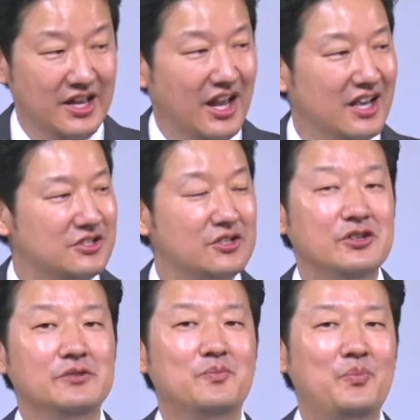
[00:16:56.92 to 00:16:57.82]
and she
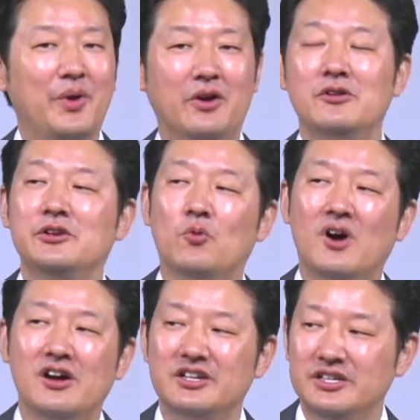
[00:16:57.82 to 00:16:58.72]
could barely
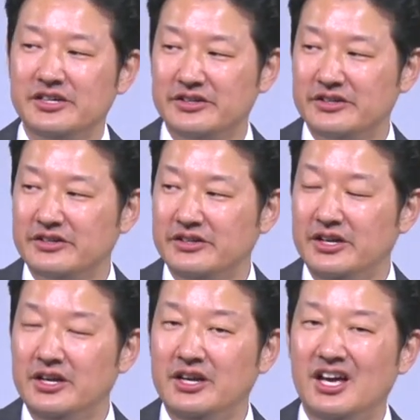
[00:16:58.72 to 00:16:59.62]
walk.
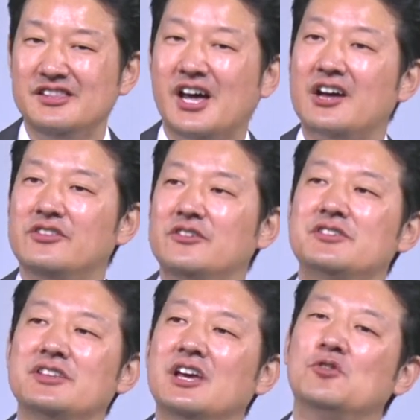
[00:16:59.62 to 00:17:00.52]
And doctors
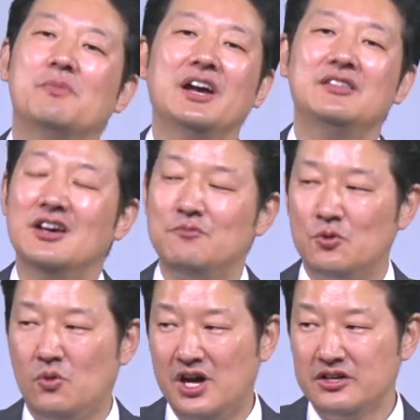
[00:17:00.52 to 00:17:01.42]
say, you might never
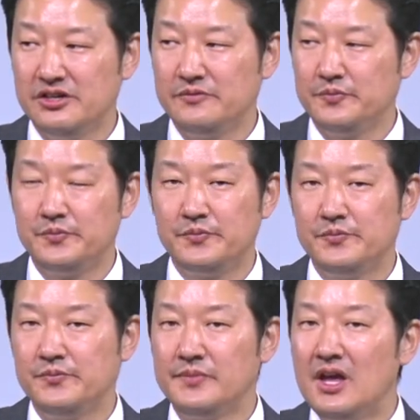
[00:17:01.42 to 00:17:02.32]
walk.
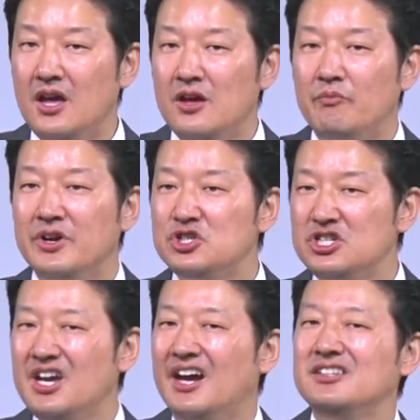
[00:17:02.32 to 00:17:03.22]
But
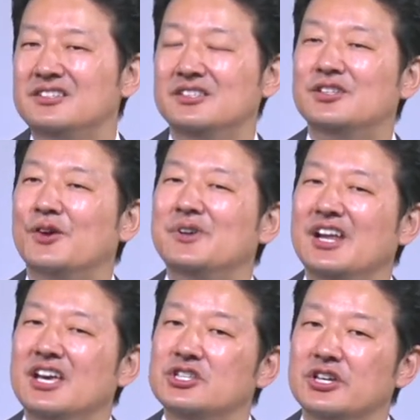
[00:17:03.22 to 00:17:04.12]
she had a
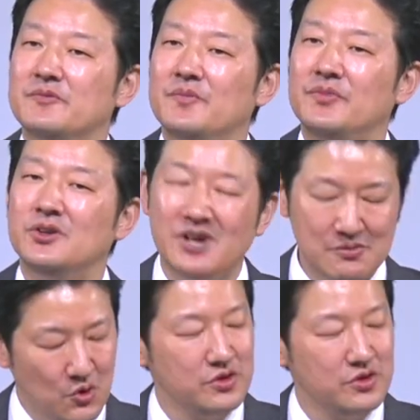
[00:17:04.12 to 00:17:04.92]
determination. I'm going